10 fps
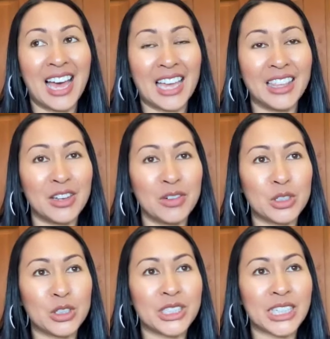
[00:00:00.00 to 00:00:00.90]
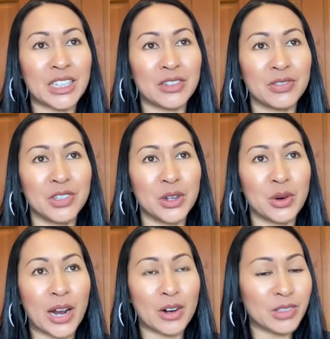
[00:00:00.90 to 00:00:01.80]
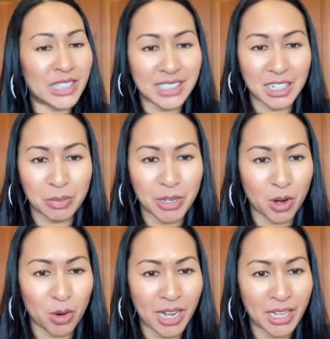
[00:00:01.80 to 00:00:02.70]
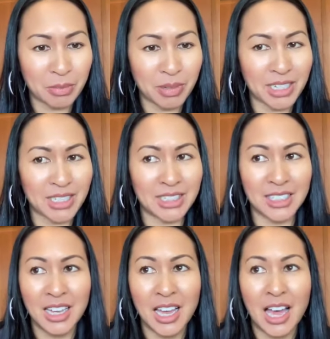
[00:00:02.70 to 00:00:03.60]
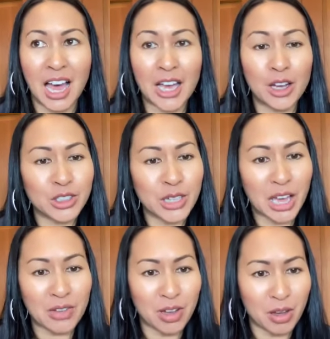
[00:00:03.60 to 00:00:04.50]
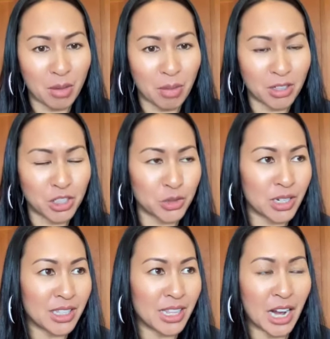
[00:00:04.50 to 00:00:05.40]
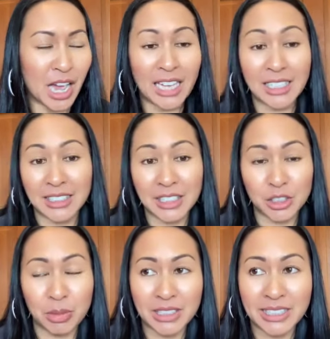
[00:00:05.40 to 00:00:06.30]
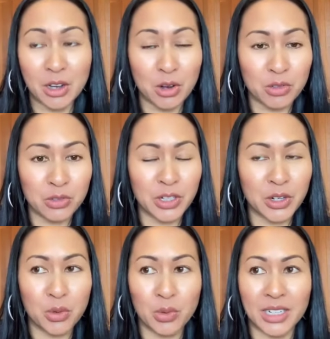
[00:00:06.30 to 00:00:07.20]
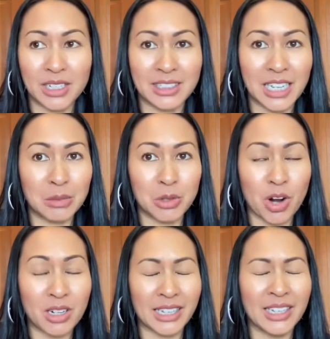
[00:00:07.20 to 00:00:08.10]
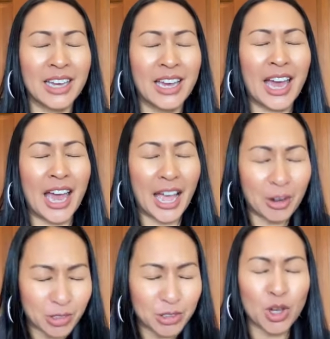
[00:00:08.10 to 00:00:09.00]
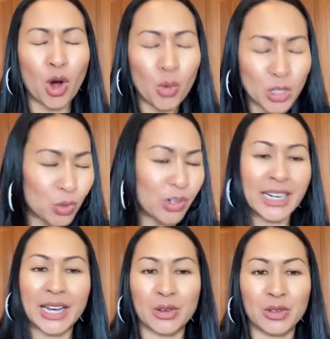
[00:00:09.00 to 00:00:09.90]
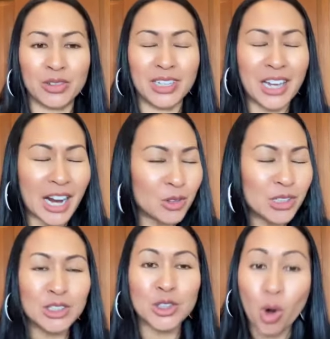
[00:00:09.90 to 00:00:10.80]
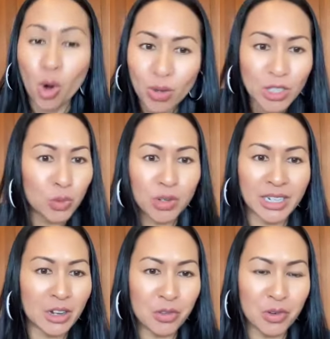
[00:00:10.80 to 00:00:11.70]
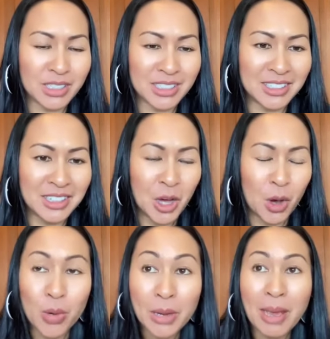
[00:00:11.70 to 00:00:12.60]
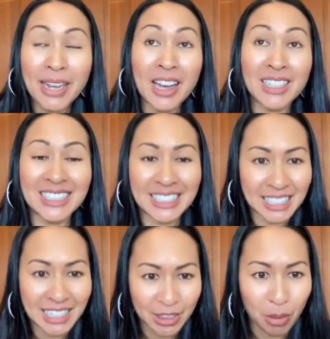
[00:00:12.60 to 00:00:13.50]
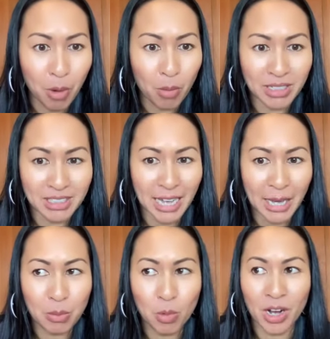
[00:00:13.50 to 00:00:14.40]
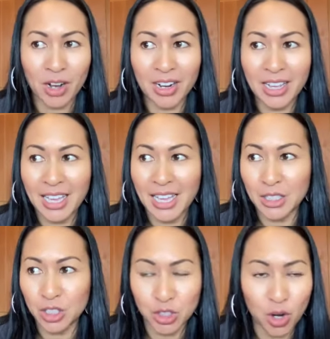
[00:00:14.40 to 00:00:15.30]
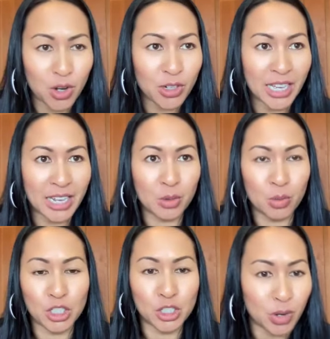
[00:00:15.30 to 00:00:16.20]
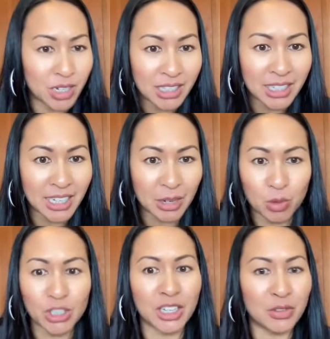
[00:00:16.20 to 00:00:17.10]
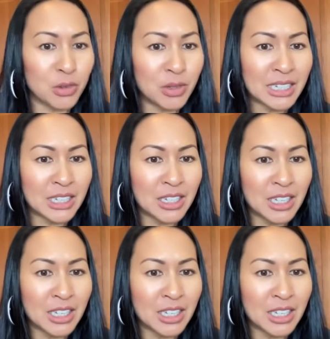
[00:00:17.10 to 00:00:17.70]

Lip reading: I love what you say of, everything's going to be all right, because I also have a mantra that I say to myself, when times are hard, like everything's always working out. Everything is always working out for us. We may not see it in the moment in time where it's dark and we're struggling and we're suffering.